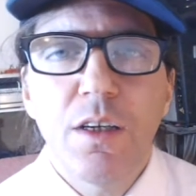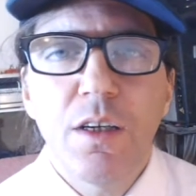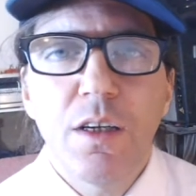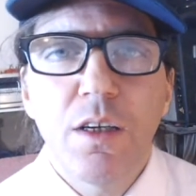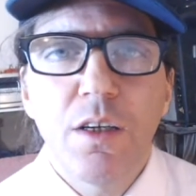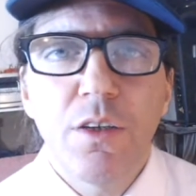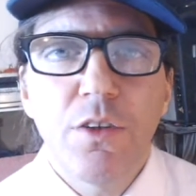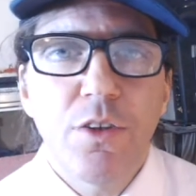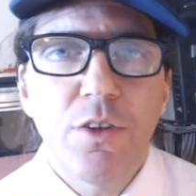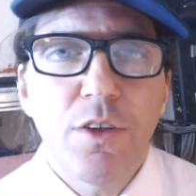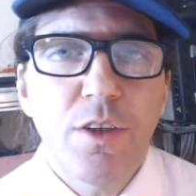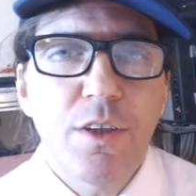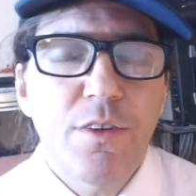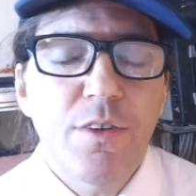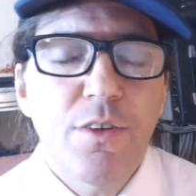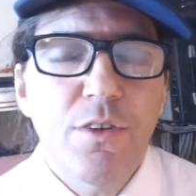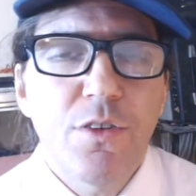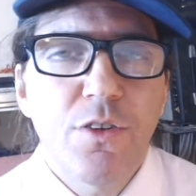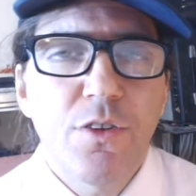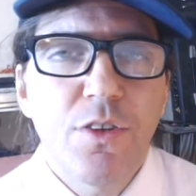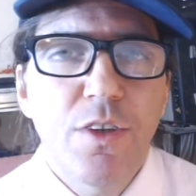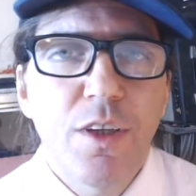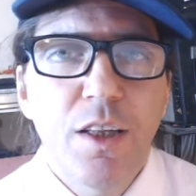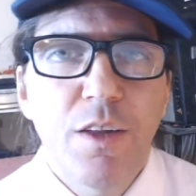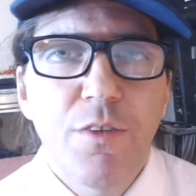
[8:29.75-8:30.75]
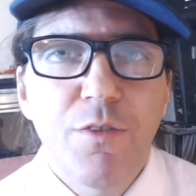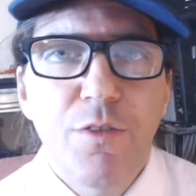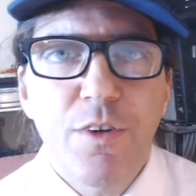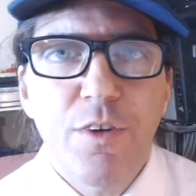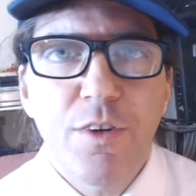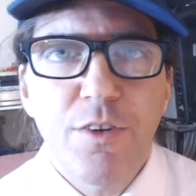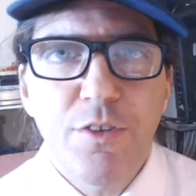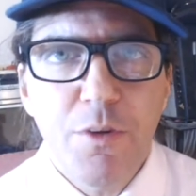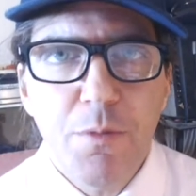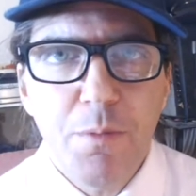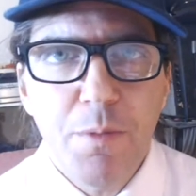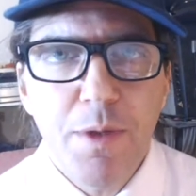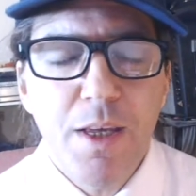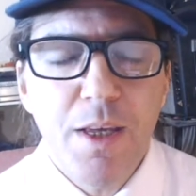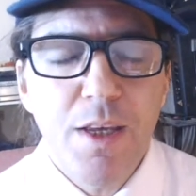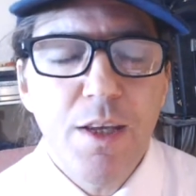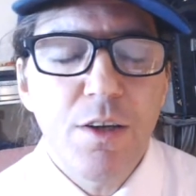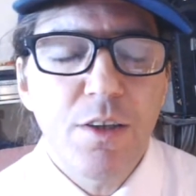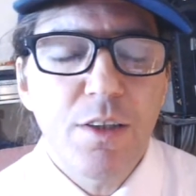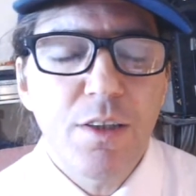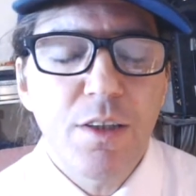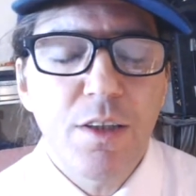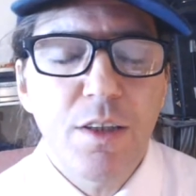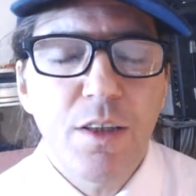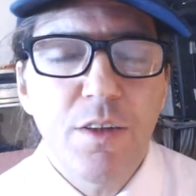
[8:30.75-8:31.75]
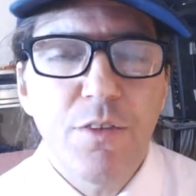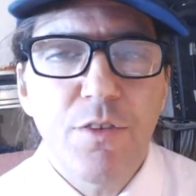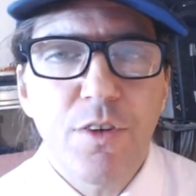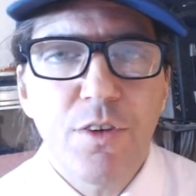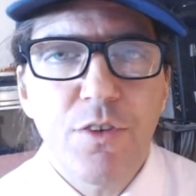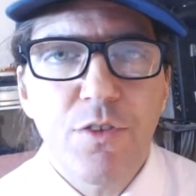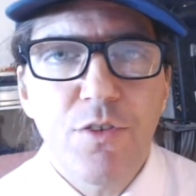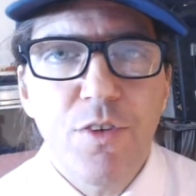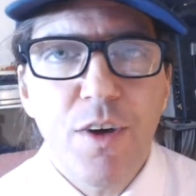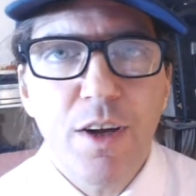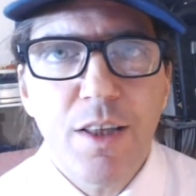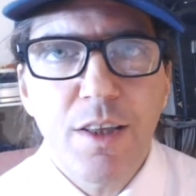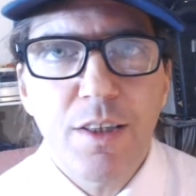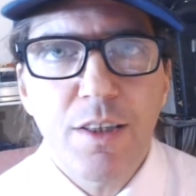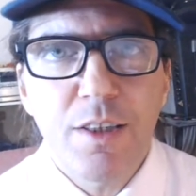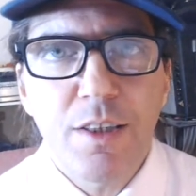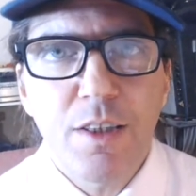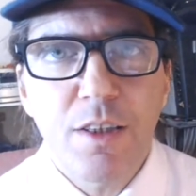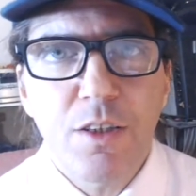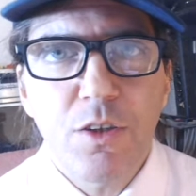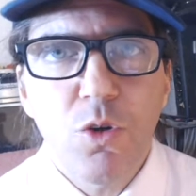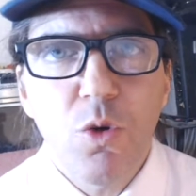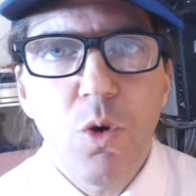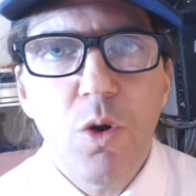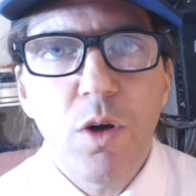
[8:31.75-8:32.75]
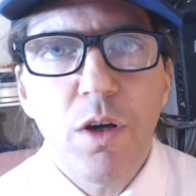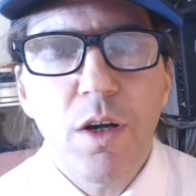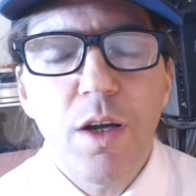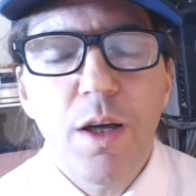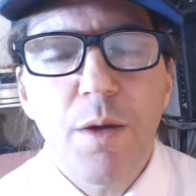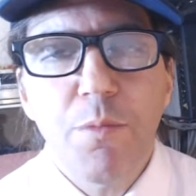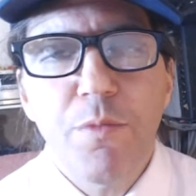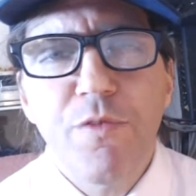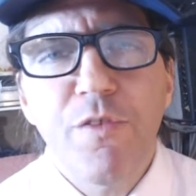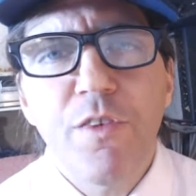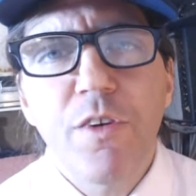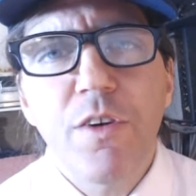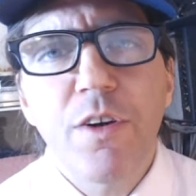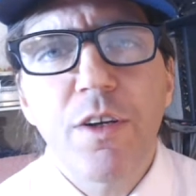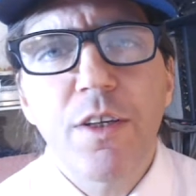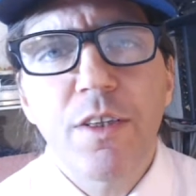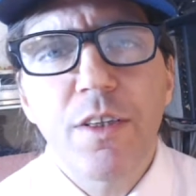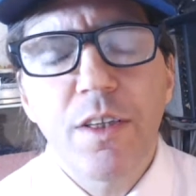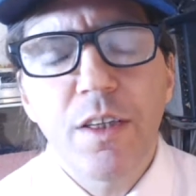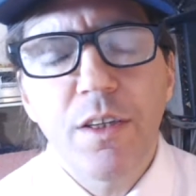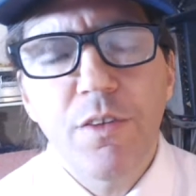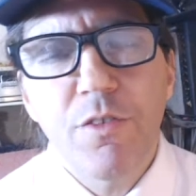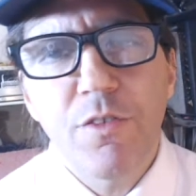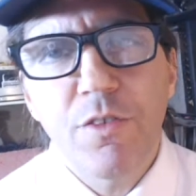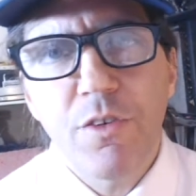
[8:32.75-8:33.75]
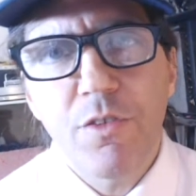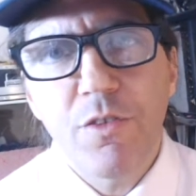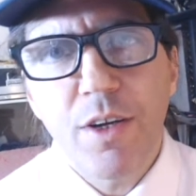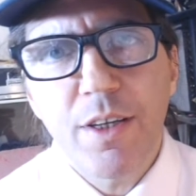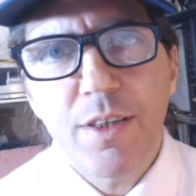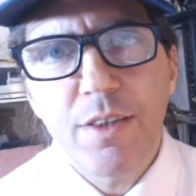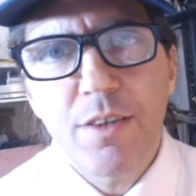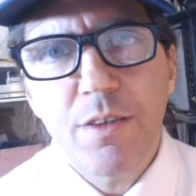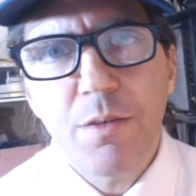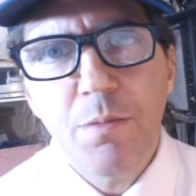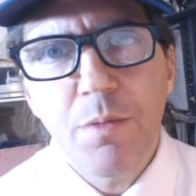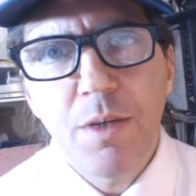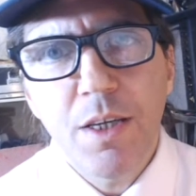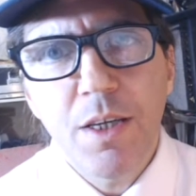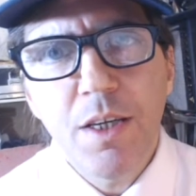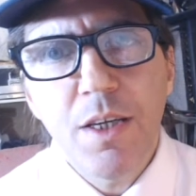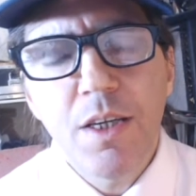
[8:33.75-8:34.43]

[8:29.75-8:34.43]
You could deliver it to me. You could deliver it directly to the court. I prefer you deliver it right to me,